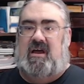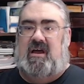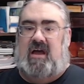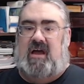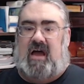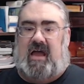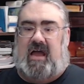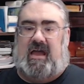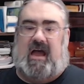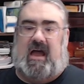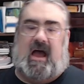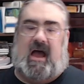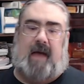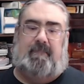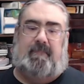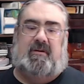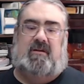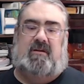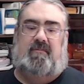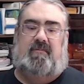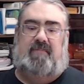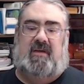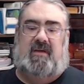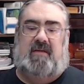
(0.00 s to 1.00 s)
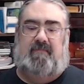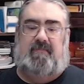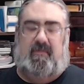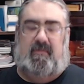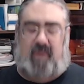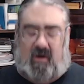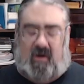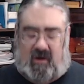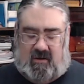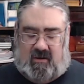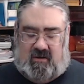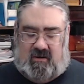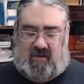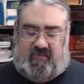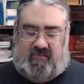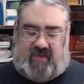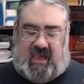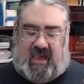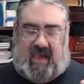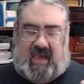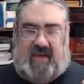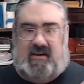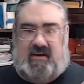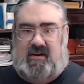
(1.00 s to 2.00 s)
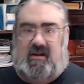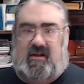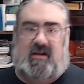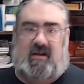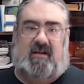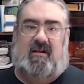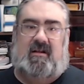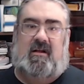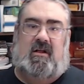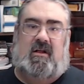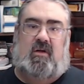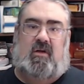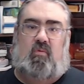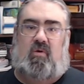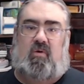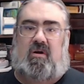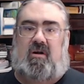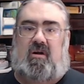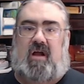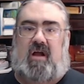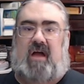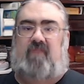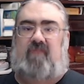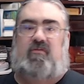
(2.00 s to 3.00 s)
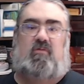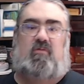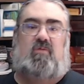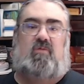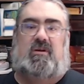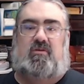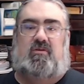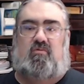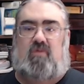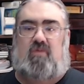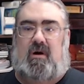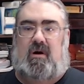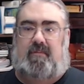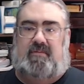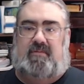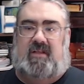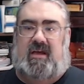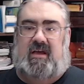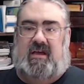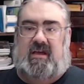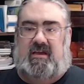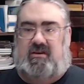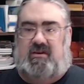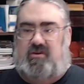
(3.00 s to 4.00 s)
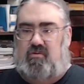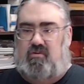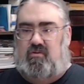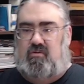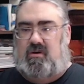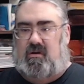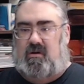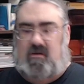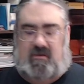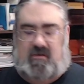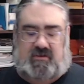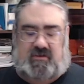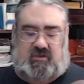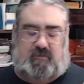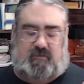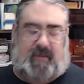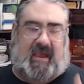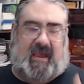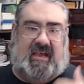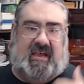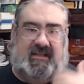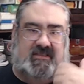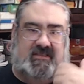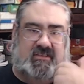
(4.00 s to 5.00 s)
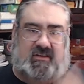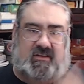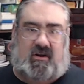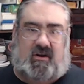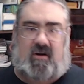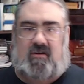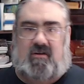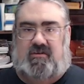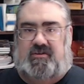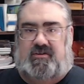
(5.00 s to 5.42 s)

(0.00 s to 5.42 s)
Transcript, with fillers: I happen to be part of Canada where everyone grew up playing Euchre and spades and hearts.